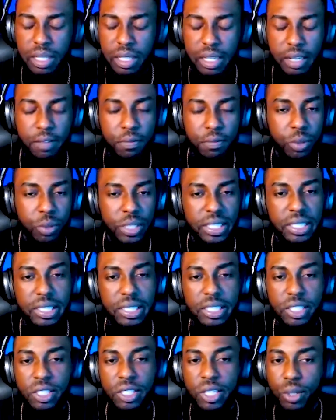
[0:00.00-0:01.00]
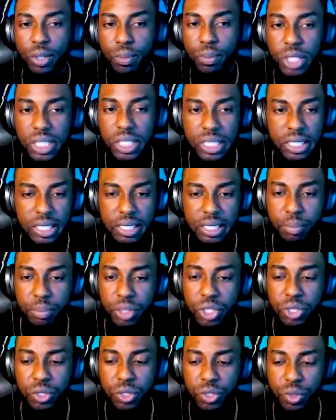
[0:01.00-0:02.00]
influencing the community,
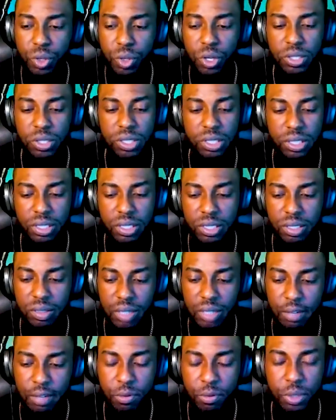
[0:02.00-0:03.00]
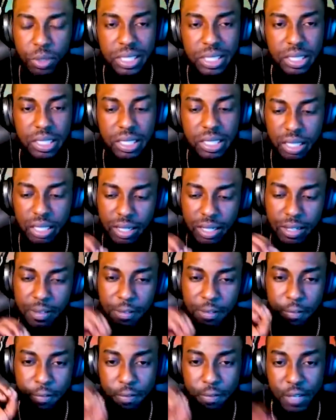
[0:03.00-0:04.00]
but you're also influencing the
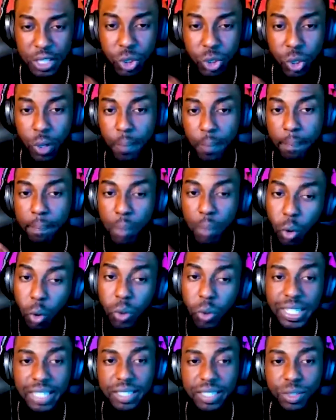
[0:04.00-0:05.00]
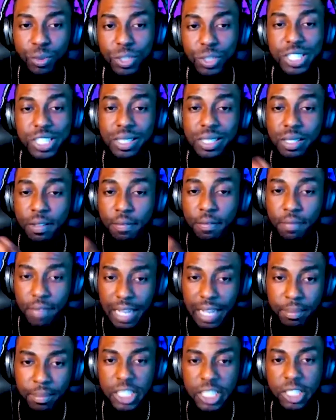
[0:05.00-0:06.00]
first component, which is the
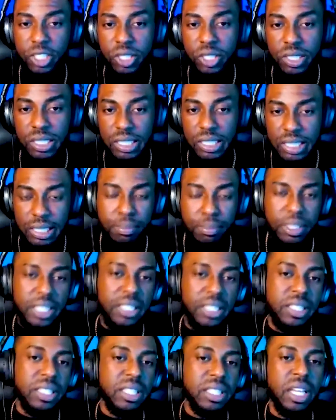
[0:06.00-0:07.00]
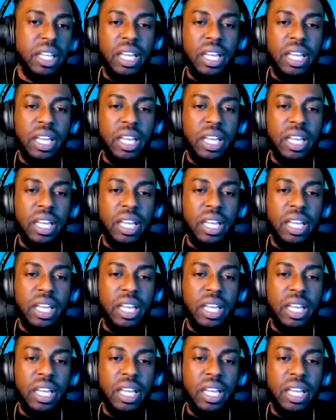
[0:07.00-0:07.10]
family, your siblings.